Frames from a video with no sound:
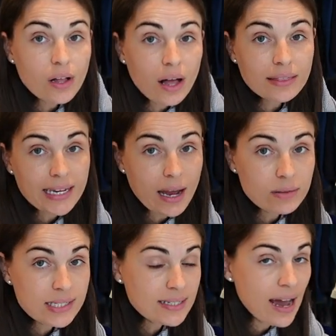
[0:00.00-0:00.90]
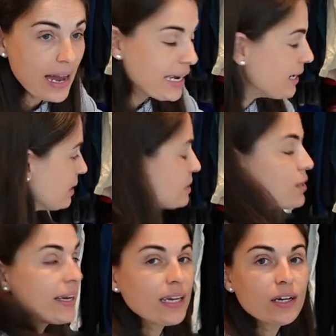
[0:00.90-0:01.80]
on the outside
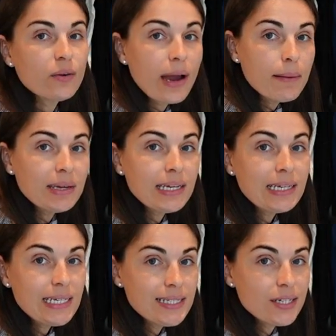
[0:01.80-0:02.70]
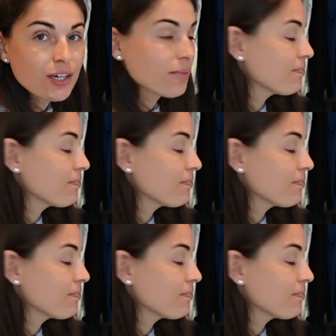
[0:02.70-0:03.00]
so I can grab it easier.